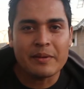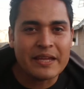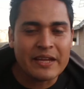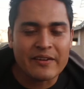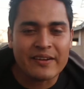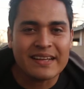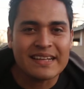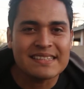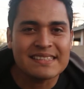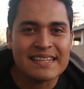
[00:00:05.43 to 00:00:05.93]
B
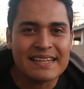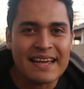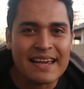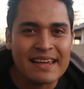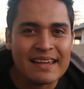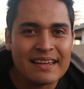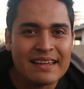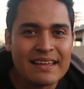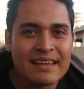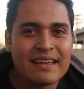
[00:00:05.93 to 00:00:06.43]
here again
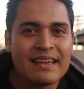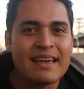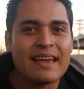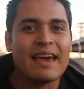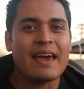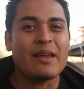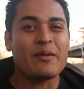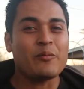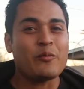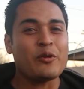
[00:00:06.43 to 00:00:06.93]
today,
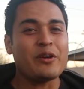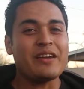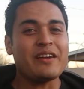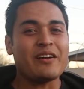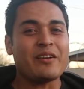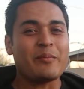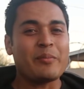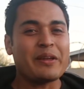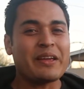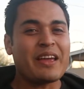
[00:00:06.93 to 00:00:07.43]
and we
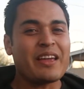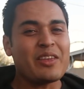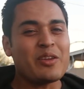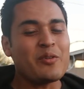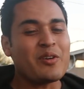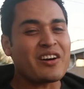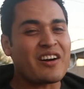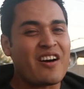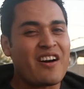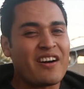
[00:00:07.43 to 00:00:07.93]
are bringing
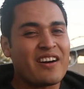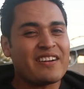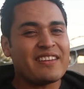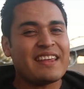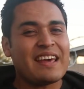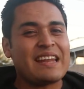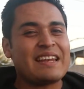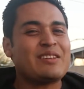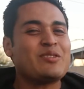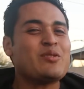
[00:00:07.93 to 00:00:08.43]
you a car
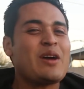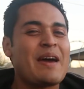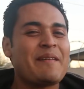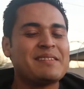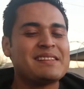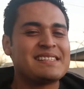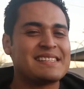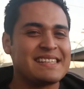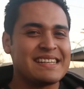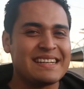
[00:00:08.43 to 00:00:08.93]
that you
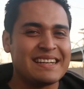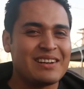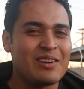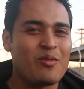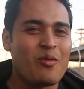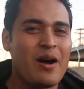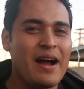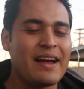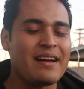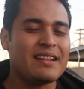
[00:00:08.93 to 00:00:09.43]
haven't seen in a
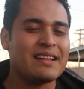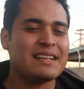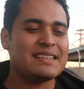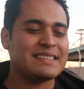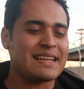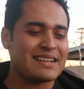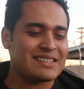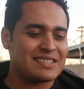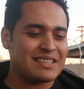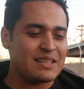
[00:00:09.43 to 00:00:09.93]
while.
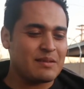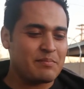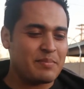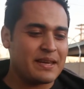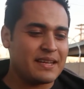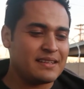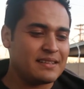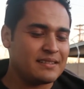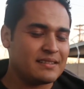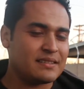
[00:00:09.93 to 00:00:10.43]
It's actually
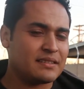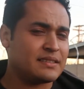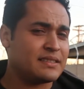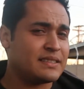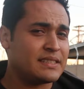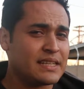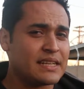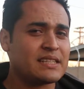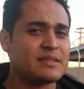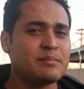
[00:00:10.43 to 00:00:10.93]
been
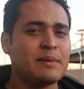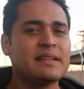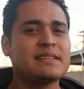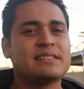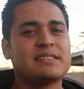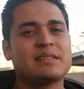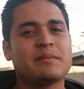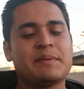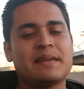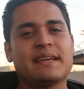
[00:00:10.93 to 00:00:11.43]
6
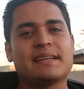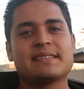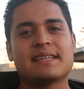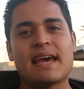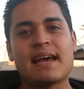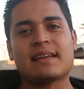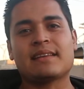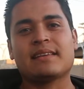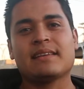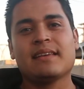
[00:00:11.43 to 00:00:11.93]
months to be
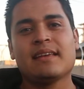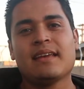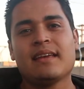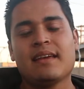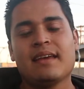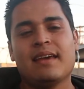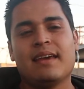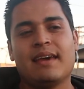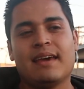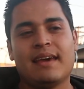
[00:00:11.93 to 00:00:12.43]
exact,
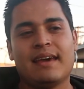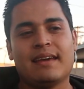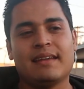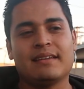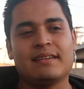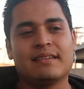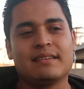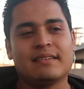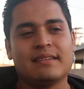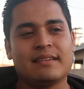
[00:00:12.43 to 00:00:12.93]

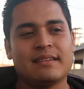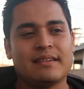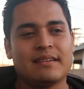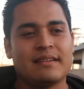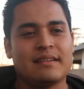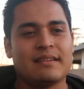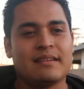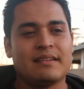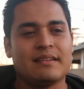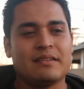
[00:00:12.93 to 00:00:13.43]
and
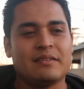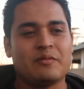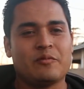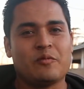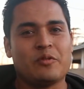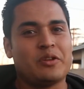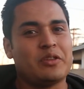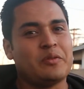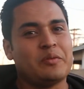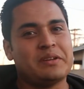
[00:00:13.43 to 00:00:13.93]

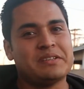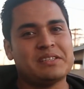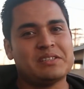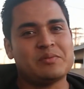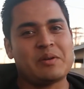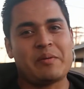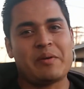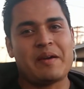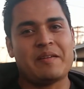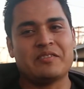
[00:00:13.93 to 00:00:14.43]
one of the reasons
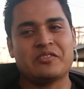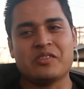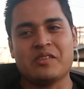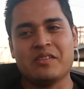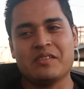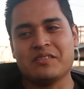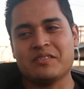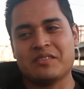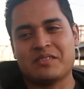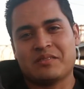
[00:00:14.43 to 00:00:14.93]
why we haven't
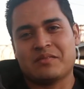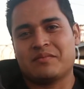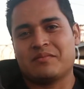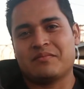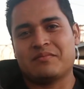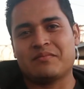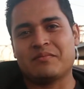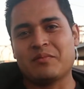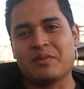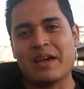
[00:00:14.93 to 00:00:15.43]
shown it is just
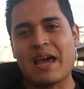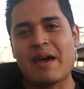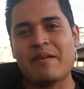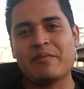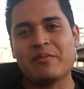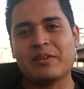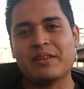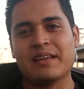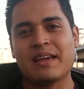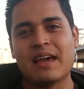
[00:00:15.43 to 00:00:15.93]
we
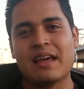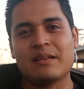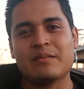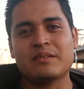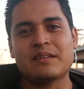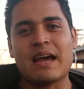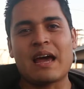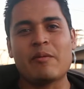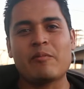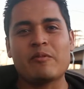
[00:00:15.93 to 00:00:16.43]
haven't really had
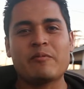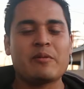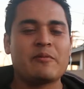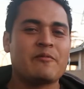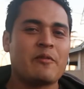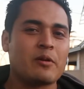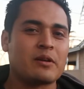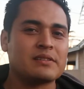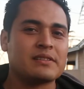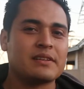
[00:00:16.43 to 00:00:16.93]
time. We've been
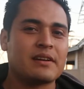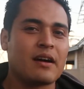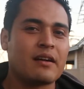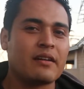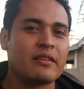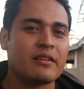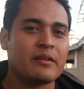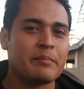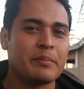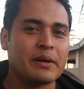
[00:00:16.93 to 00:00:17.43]
focusing on
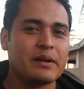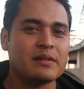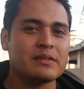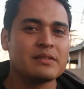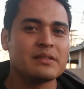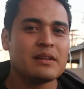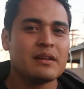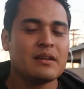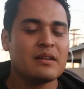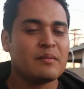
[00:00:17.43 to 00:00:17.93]
other
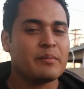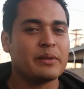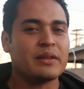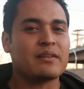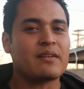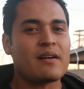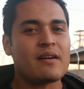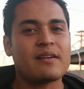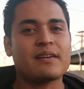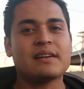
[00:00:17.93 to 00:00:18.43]
builds, but the
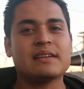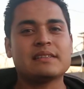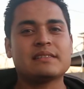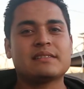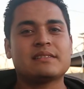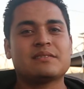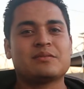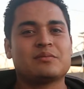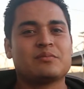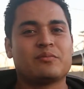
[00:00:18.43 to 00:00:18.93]
car
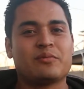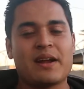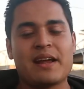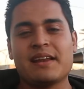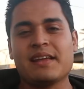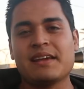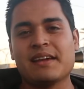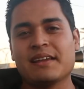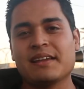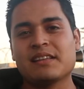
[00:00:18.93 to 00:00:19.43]
is
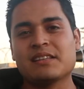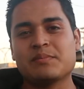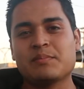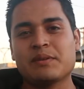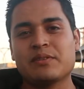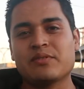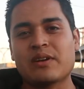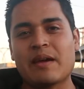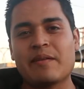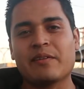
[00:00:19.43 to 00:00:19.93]
ready and it's
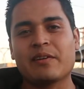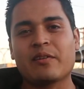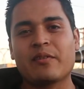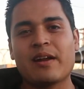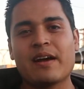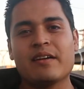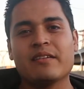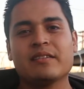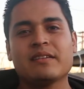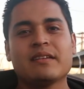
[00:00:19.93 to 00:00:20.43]
been driving
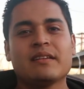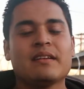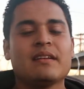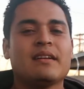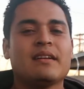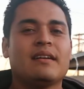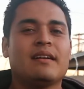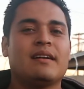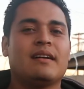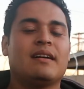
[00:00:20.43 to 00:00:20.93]
around.
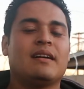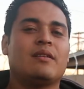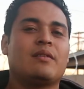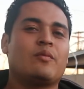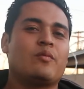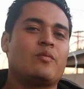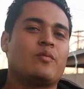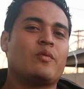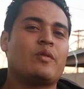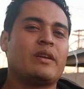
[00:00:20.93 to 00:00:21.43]

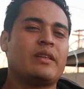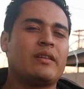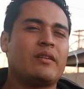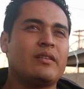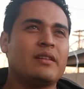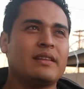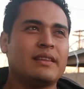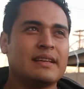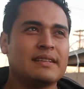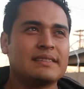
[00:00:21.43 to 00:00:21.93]
One of the
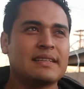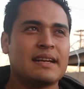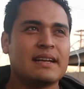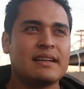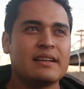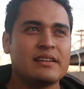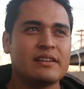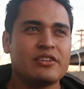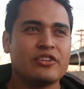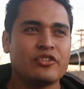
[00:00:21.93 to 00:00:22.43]
only things that I
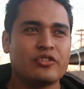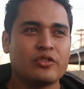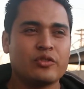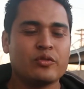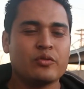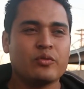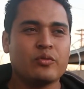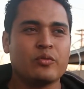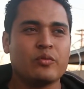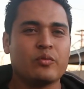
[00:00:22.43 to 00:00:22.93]
needed to
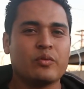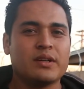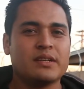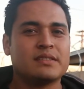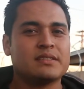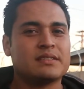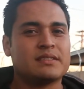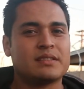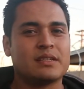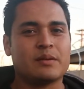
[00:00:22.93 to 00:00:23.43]
do
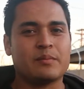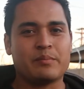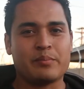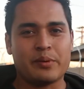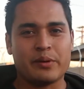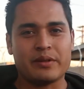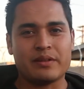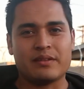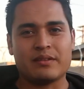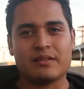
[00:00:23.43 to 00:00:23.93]
was to
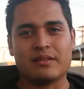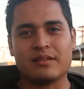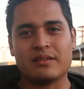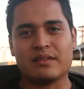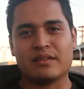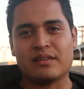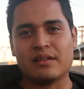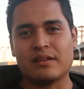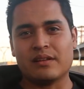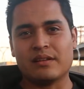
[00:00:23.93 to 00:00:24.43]
put
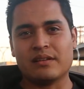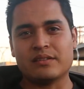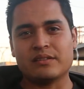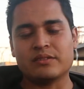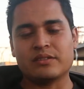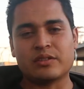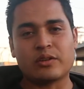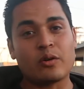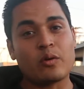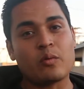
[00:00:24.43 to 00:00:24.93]
the
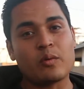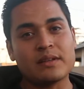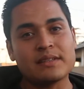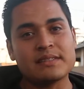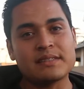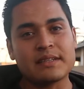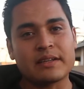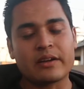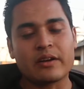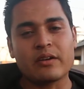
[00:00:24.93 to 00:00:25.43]
01
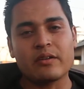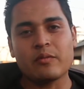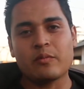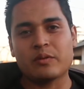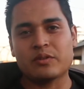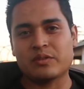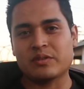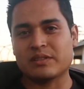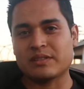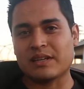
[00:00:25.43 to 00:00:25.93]
sticker,
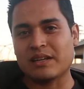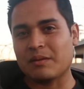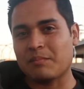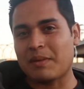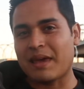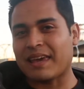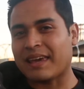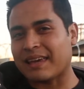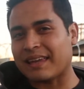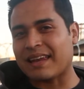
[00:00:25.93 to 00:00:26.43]
which is gonna
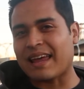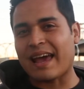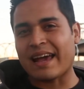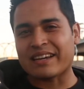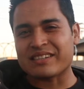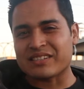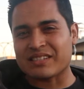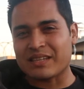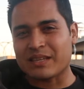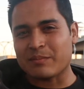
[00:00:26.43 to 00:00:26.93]
make it
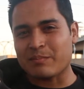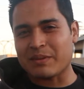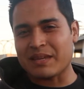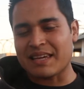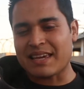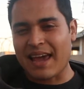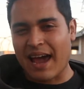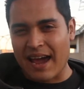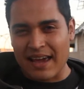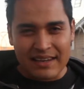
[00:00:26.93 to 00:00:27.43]
actually
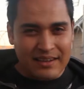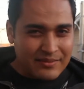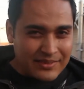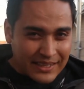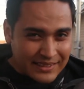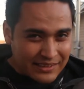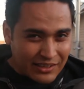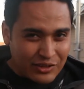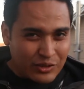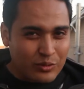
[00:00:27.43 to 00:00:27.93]
be kind of
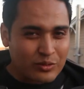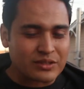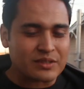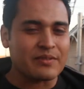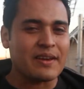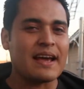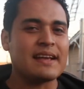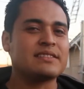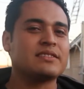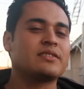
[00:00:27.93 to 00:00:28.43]
like the Dukes
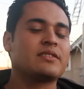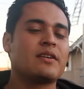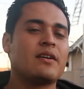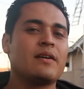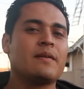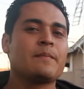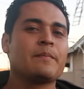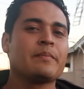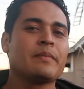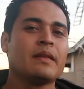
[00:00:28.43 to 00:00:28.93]
of Hazzard
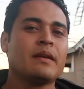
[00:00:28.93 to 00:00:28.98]
car,